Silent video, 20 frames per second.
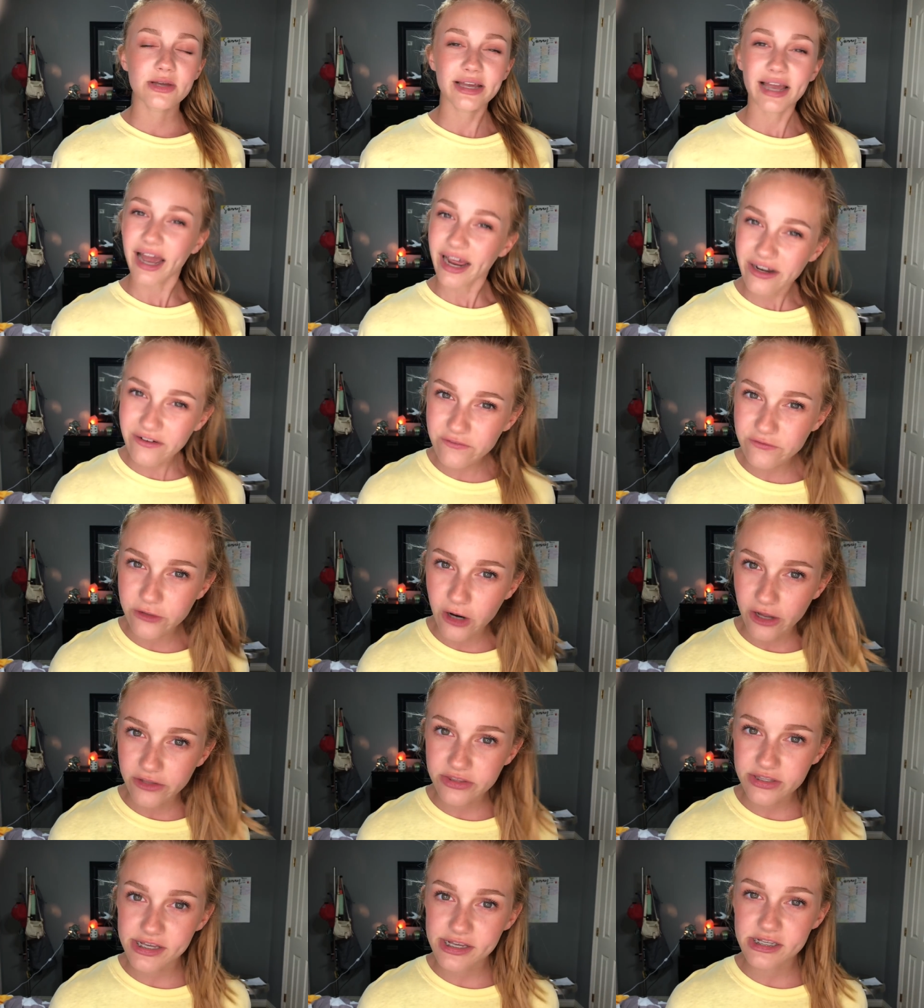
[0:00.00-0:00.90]
so I kind of
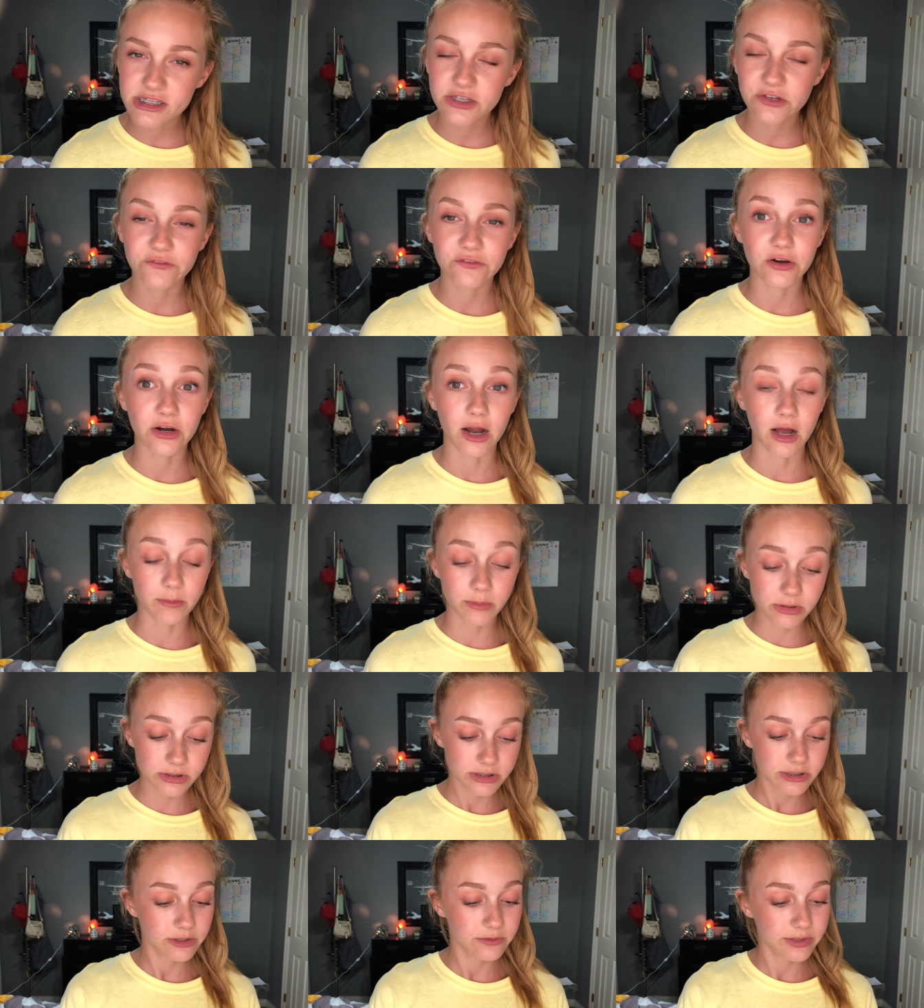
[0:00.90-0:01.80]
got this for
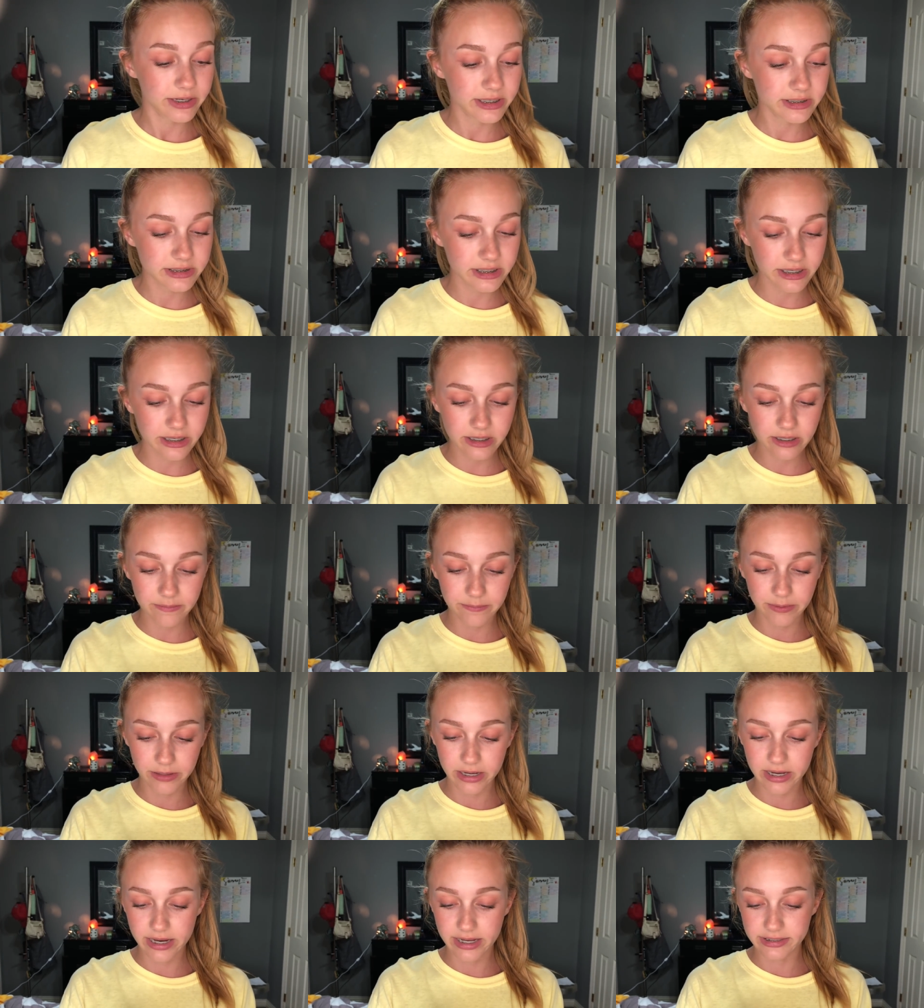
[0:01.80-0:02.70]
almost no reason,
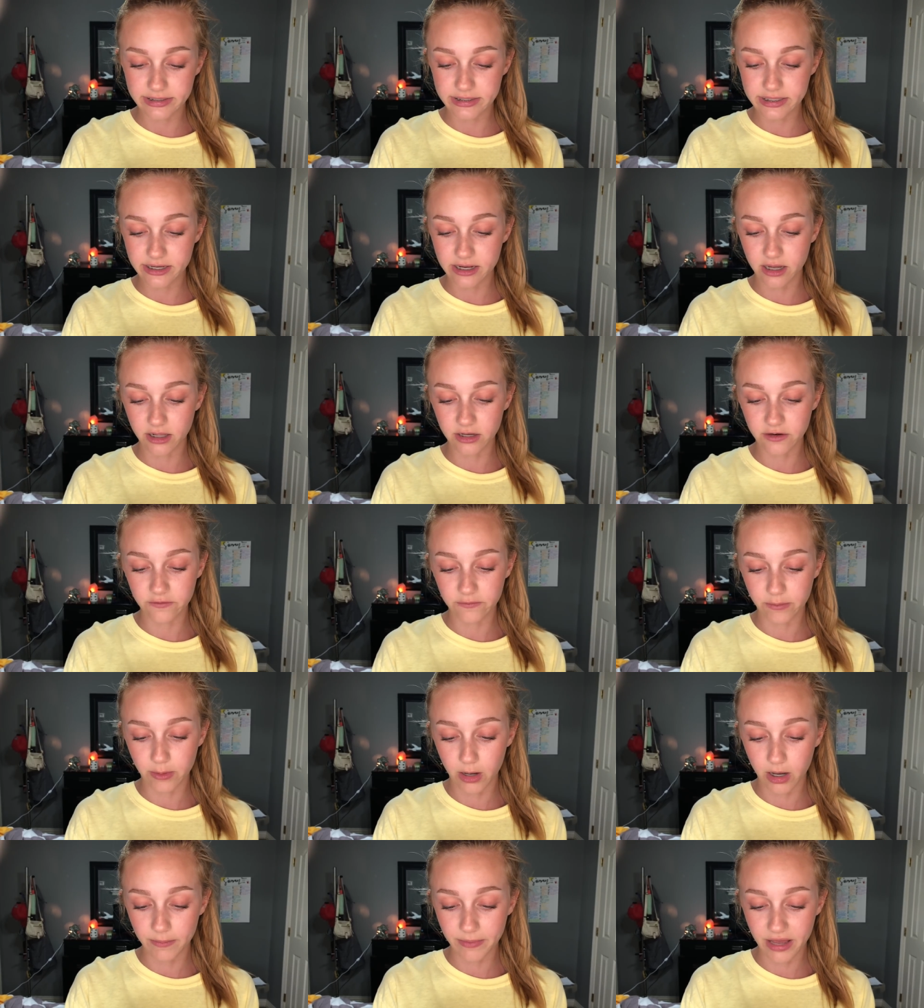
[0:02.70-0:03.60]
but it's the
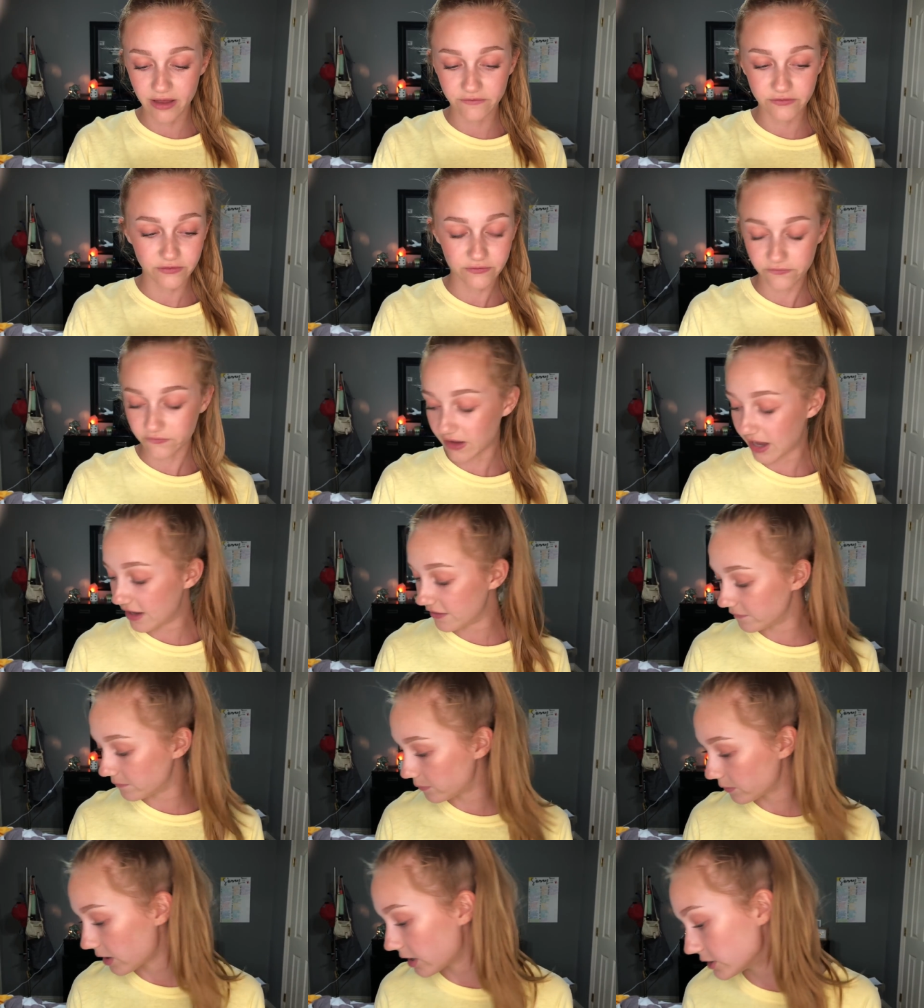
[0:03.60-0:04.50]
ColourPop
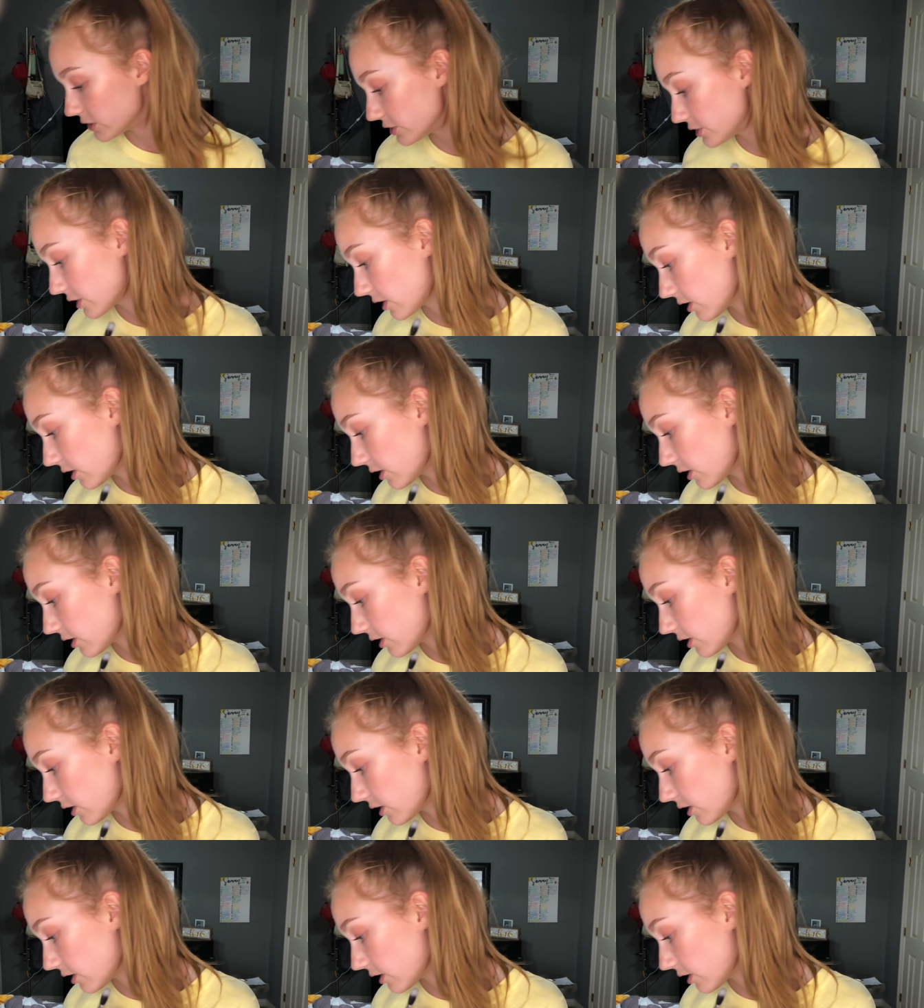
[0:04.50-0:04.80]
F5 brush,